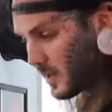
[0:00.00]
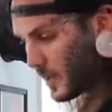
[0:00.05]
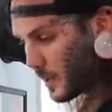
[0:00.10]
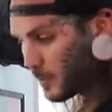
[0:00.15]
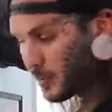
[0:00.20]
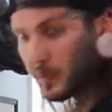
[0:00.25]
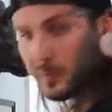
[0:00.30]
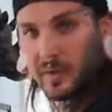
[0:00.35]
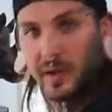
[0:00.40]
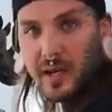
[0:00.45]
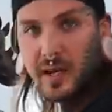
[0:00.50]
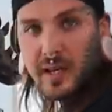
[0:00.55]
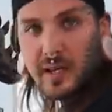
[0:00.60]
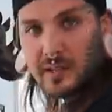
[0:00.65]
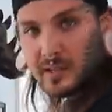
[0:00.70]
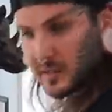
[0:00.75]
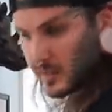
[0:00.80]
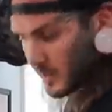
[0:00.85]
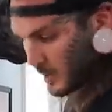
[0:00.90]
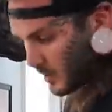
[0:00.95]
I put my
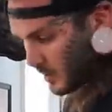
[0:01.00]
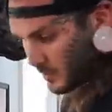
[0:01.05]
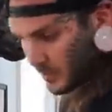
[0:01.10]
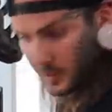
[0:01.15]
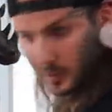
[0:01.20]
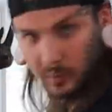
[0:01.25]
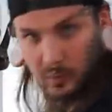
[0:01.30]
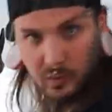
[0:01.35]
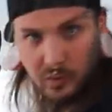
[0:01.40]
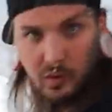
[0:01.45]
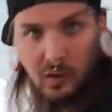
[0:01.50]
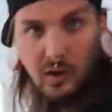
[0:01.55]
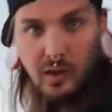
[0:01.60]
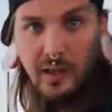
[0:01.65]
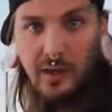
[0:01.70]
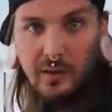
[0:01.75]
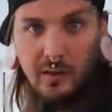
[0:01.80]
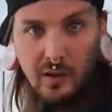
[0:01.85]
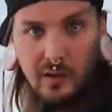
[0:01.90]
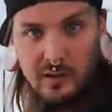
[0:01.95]
hands in there, let them
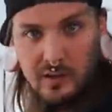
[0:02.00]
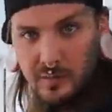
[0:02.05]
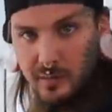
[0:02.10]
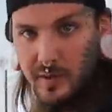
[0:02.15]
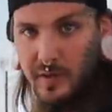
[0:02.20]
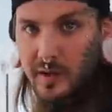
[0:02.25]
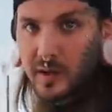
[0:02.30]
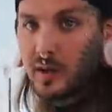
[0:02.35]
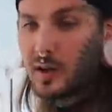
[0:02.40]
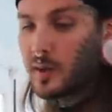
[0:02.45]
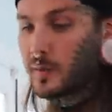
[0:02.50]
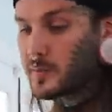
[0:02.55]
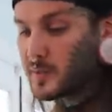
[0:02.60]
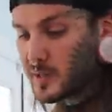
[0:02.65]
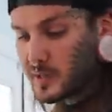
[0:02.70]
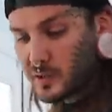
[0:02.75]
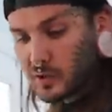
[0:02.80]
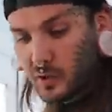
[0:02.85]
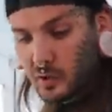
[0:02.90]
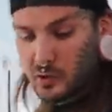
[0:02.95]
crawl out onto my
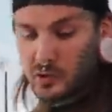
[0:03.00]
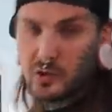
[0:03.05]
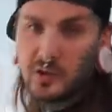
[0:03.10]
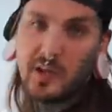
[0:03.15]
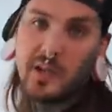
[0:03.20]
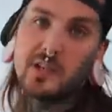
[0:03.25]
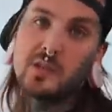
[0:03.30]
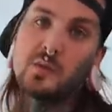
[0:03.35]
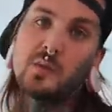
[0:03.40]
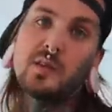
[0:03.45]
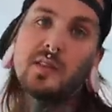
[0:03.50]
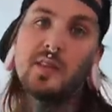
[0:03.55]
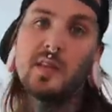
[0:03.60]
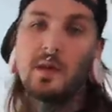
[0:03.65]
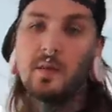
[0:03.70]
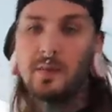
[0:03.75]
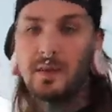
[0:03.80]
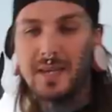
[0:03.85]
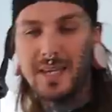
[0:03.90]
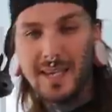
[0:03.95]
arms, socialize with
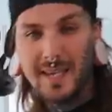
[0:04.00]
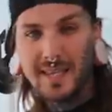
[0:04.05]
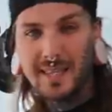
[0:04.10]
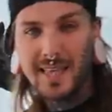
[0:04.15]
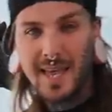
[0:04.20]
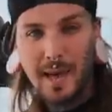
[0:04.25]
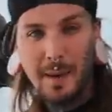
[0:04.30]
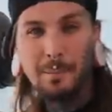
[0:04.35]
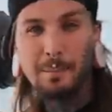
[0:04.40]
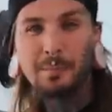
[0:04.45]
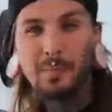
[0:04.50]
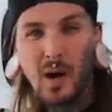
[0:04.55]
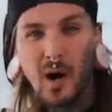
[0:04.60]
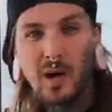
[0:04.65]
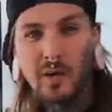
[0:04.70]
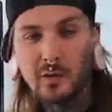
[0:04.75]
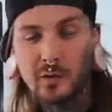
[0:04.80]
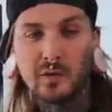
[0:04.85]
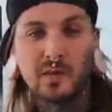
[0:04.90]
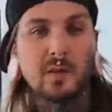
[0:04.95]
them, getting that
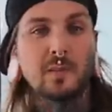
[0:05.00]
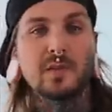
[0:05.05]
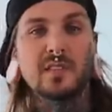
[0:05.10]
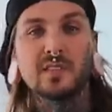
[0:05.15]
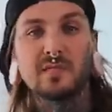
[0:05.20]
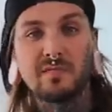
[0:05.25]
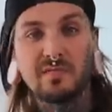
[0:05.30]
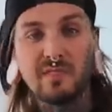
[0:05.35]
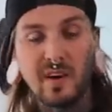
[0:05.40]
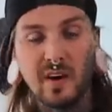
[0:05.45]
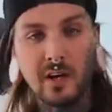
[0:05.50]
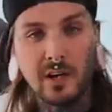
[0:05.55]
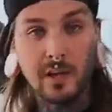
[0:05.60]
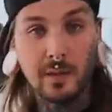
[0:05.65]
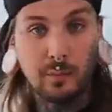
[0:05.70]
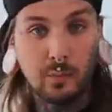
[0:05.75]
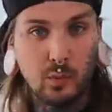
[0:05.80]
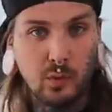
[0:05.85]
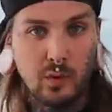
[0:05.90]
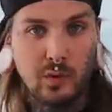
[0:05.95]
bond with them. It's very
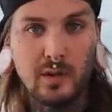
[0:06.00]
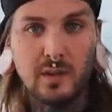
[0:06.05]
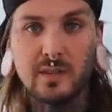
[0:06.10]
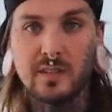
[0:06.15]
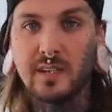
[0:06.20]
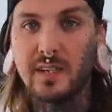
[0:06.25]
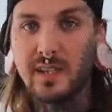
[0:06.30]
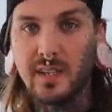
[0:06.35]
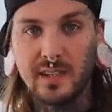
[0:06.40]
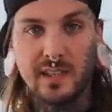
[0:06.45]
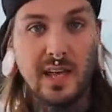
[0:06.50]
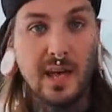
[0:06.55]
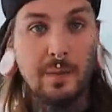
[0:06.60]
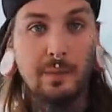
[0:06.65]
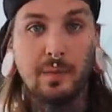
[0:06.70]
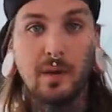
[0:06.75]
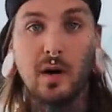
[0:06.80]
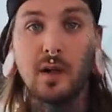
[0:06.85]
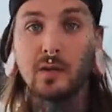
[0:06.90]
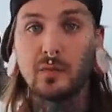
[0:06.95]
important to get
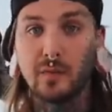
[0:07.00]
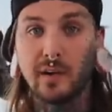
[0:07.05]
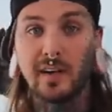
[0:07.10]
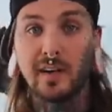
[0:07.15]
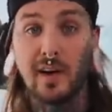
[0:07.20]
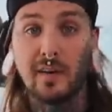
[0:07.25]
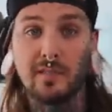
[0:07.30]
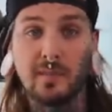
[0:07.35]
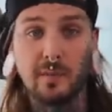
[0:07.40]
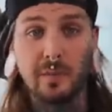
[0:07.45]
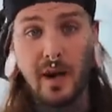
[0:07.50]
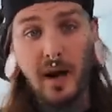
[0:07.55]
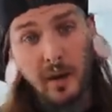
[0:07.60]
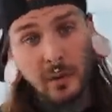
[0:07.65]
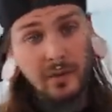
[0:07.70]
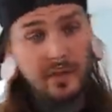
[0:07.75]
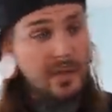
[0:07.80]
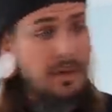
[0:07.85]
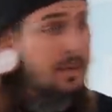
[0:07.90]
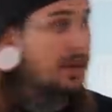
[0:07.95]
that bond right off the
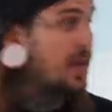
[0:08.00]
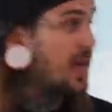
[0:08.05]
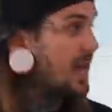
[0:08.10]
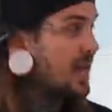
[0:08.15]
bat with them.